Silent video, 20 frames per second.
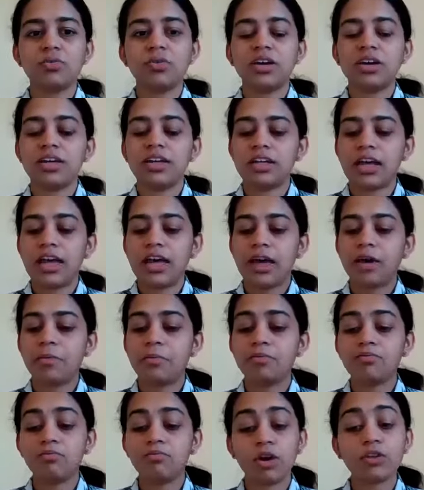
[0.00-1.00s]

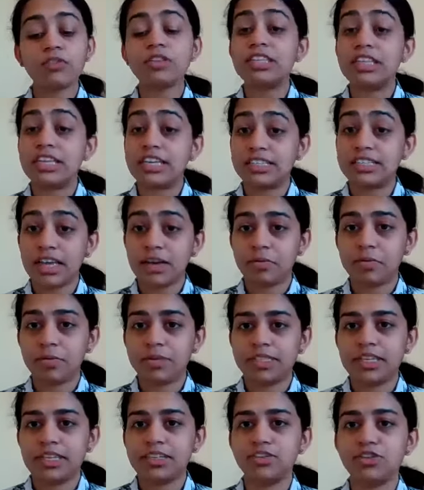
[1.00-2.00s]
one of the things that MMSA
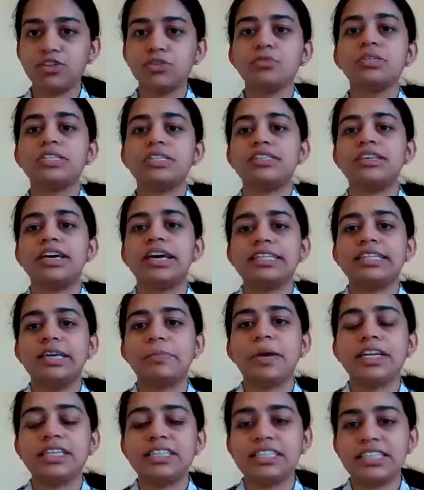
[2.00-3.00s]
can do is, as I
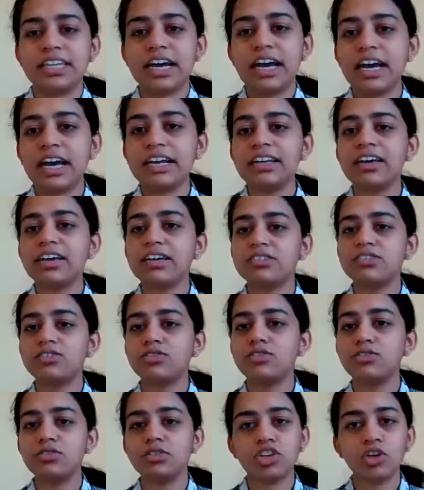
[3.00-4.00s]
mentioned earlier, is to do
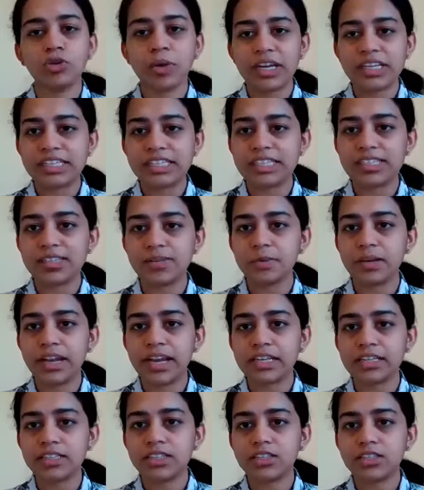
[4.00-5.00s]
the UHC
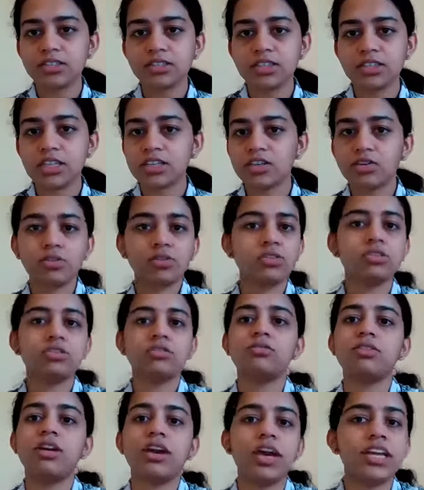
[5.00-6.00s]
simulation in your
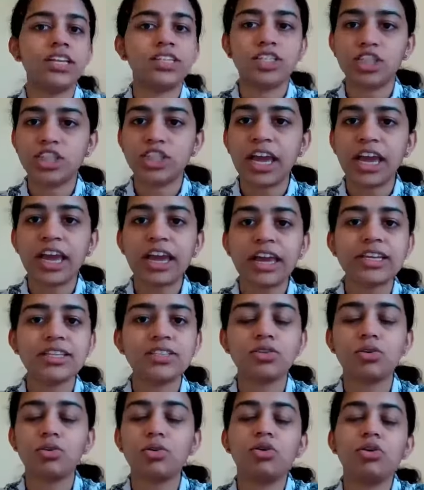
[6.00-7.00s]
NGAs
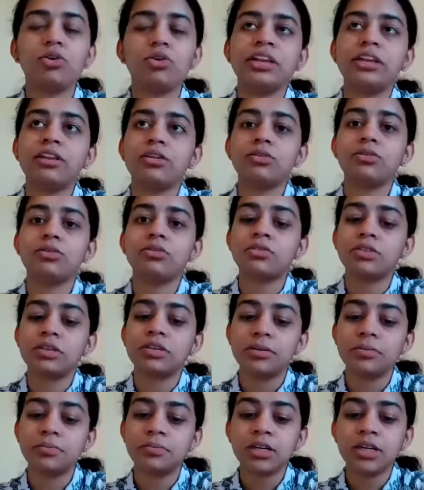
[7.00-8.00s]
or in
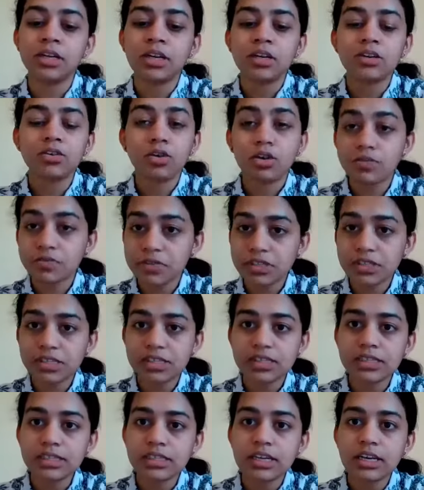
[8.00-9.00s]
your
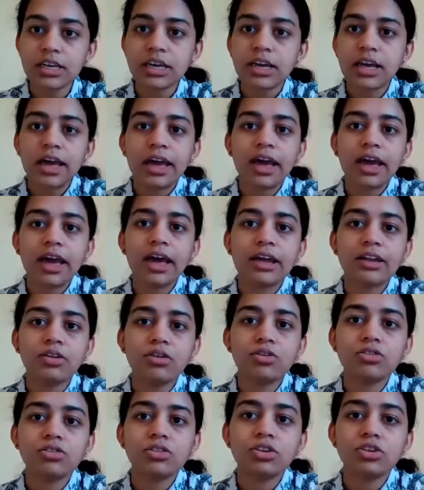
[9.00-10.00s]
conferences, and
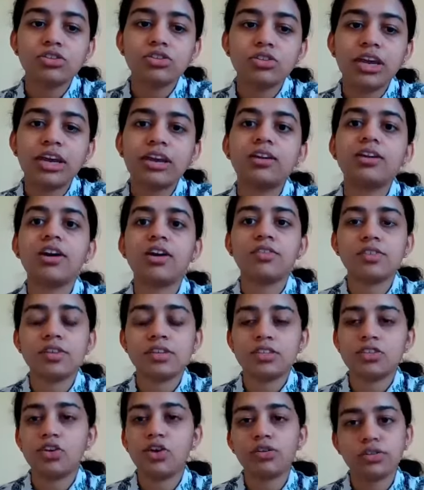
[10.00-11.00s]
also to encourage
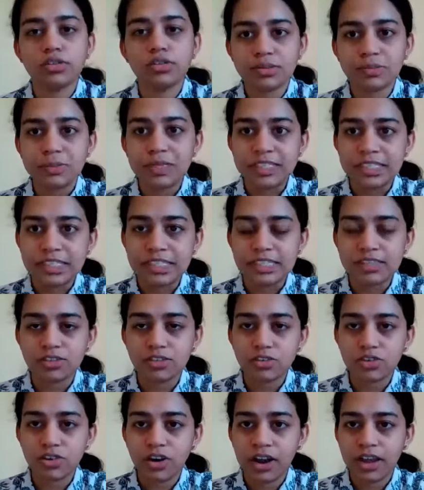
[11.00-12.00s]
local committees to
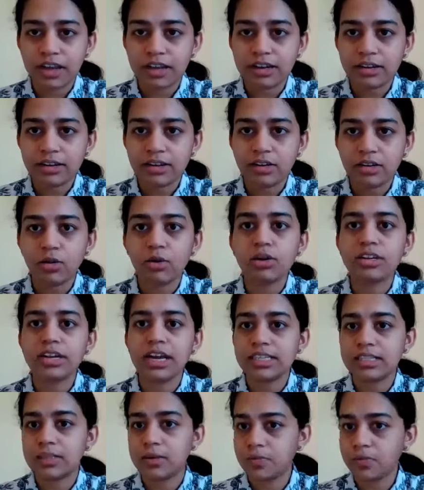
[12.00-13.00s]
try and organize
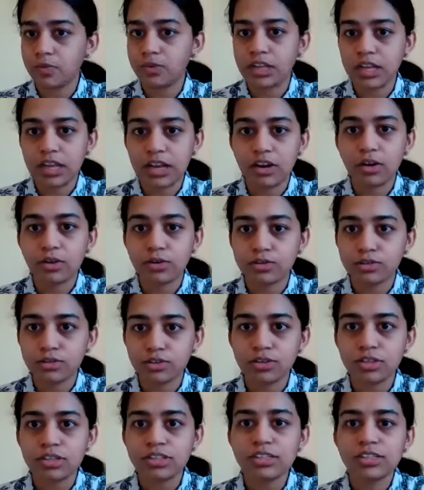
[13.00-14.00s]
them for their local
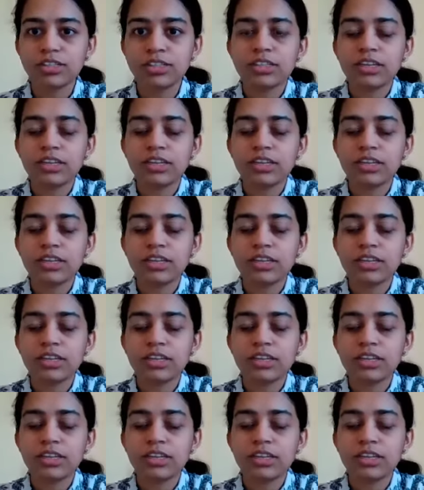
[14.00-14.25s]
students.